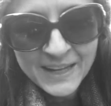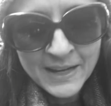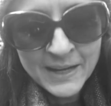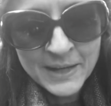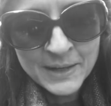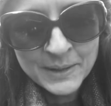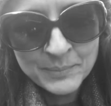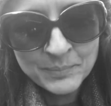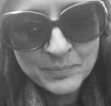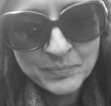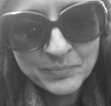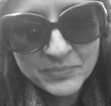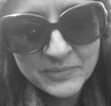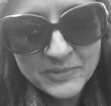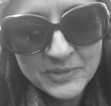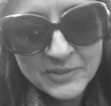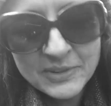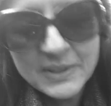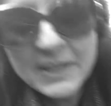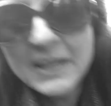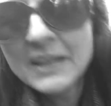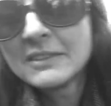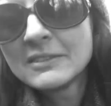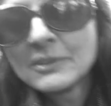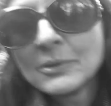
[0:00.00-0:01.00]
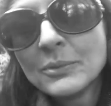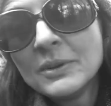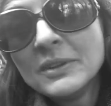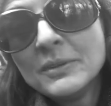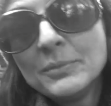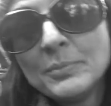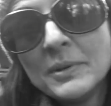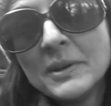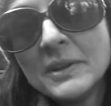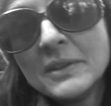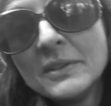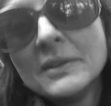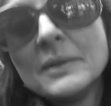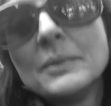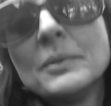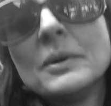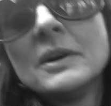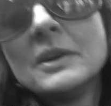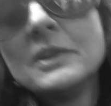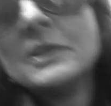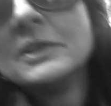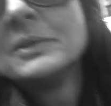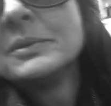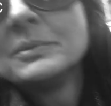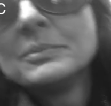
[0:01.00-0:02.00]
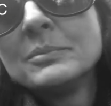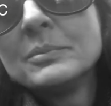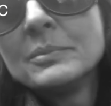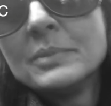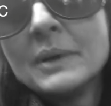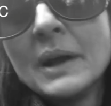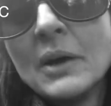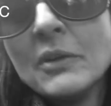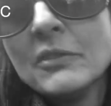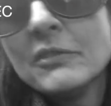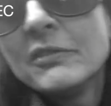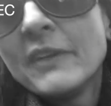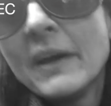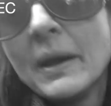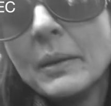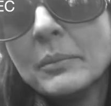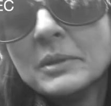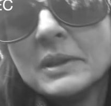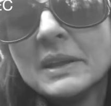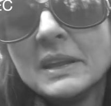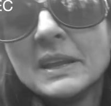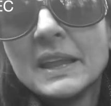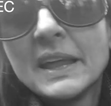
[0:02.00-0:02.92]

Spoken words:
So yeah, it's always been in the brown family,